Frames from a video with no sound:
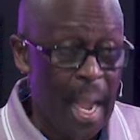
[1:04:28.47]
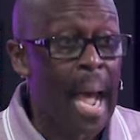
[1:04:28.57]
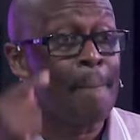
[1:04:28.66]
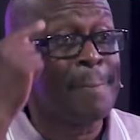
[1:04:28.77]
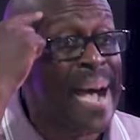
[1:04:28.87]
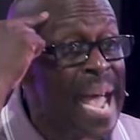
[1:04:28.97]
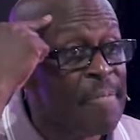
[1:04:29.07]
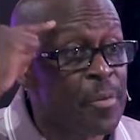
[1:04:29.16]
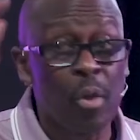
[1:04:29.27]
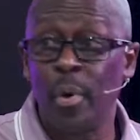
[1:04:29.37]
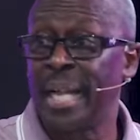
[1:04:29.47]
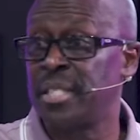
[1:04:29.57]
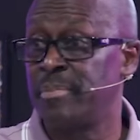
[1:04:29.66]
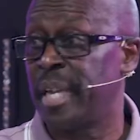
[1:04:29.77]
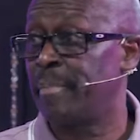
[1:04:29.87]
I'm mindful of what I
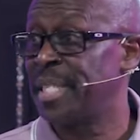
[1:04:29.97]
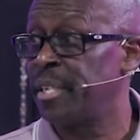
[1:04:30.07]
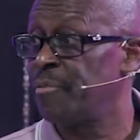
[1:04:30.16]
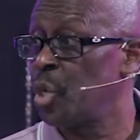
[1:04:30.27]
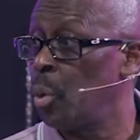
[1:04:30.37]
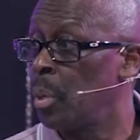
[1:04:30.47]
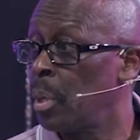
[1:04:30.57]
subject myself to.